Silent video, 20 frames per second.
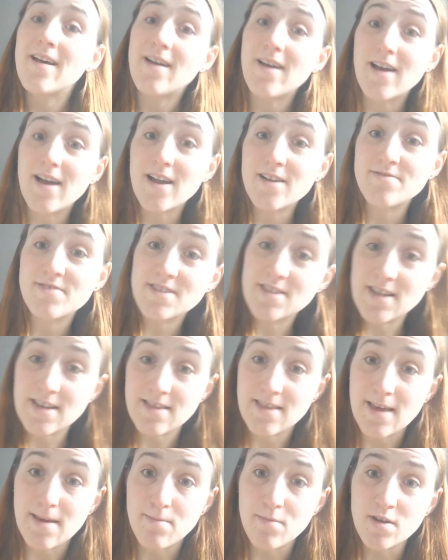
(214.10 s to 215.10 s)
I really like
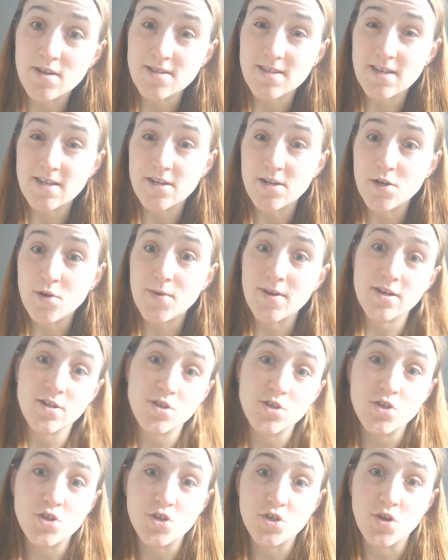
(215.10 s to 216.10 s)
them because they're quite
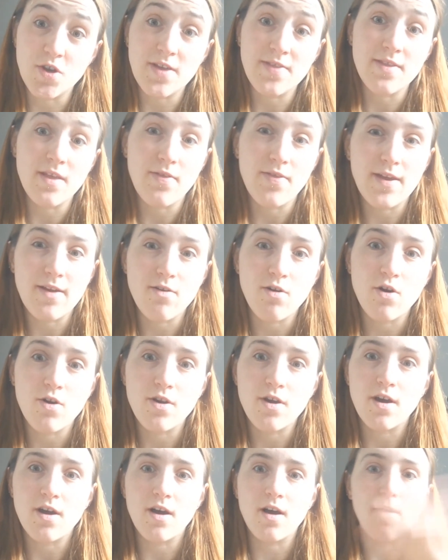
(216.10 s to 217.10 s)
unusual in that they're on
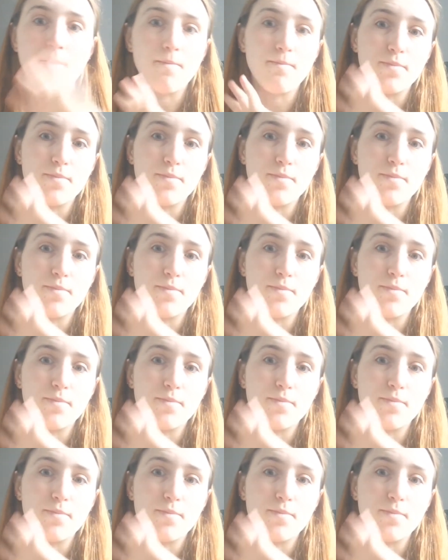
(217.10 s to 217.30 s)
a